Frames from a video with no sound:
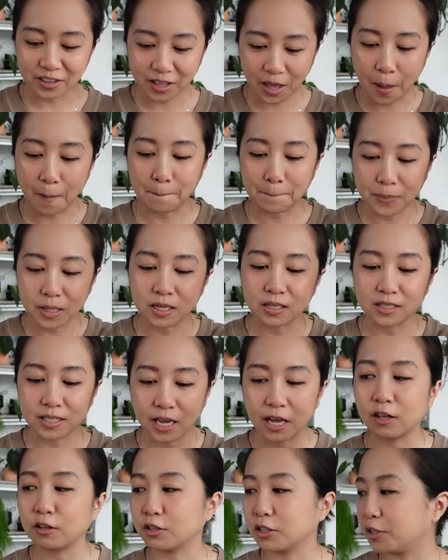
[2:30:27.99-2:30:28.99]
Let me
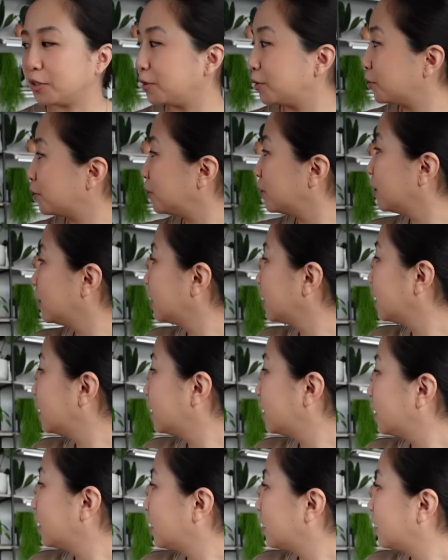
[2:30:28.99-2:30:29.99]
tell you.
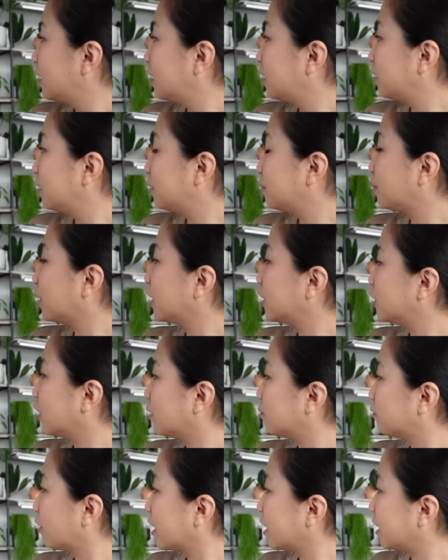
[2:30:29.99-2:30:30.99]
Pudge,
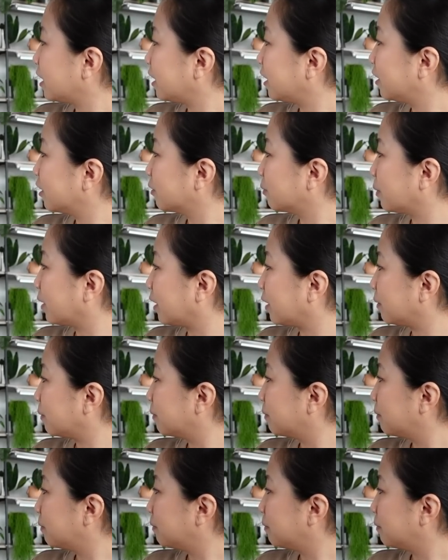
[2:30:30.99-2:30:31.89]
I'm right here, babe.